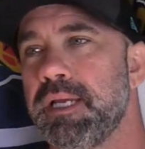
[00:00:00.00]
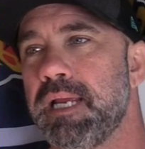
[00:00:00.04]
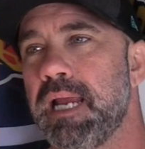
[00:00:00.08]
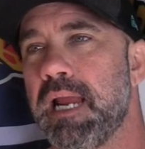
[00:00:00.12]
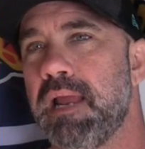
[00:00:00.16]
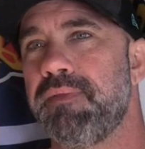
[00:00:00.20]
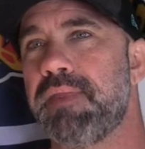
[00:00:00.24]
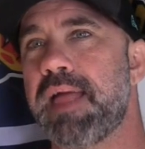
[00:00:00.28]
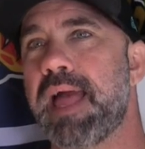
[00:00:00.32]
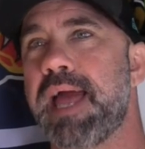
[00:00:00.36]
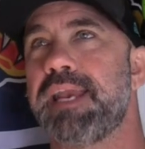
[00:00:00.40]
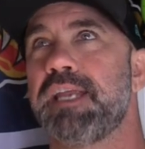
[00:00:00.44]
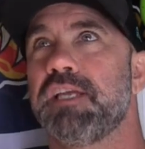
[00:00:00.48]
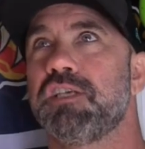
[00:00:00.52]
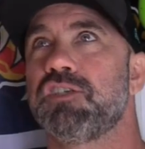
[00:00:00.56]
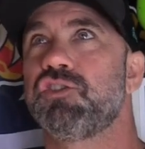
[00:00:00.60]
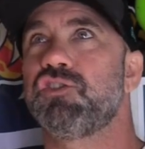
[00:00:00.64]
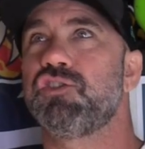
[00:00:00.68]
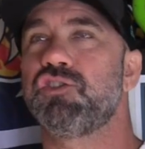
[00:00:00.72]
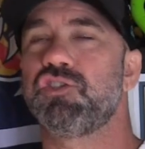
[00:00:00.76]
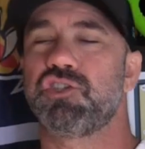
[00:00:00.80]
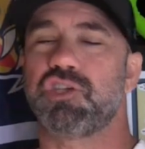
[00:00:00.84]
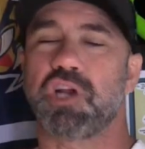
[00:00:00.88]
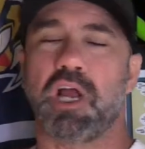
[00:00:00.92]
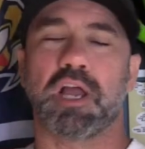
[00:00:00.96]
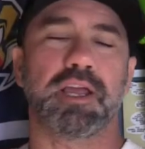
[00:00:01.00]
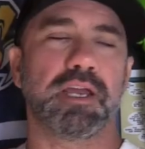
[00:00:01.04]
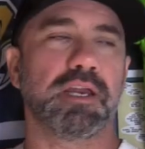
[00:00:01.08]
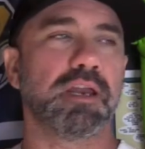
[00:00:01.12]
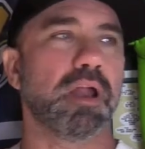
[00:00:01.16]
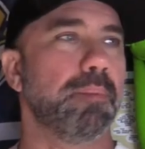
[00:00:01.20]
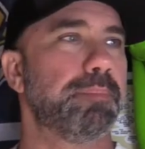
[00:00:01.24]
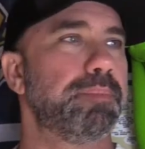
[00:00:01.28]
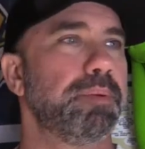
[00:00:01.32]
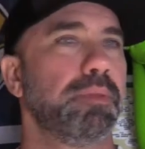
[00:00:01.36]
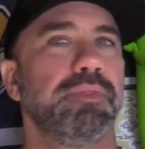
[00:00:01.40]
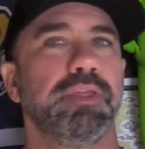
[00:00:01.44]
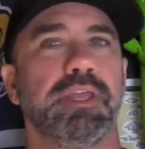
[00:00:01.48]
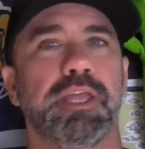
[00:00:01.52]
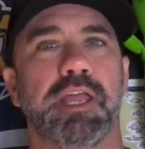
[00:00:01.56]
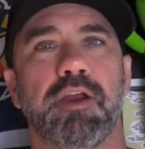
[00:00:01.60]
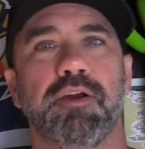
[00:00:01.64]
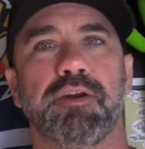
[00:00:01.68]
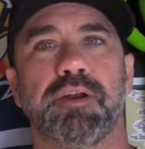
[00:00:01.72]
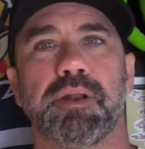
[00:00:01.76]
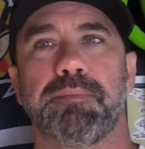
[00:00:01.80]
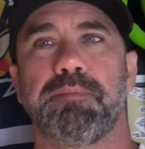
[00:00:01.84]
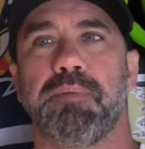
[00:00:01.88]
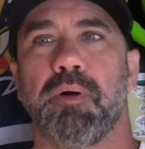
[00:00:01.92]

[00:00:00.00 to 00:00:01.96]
and that is chuck it up in the air to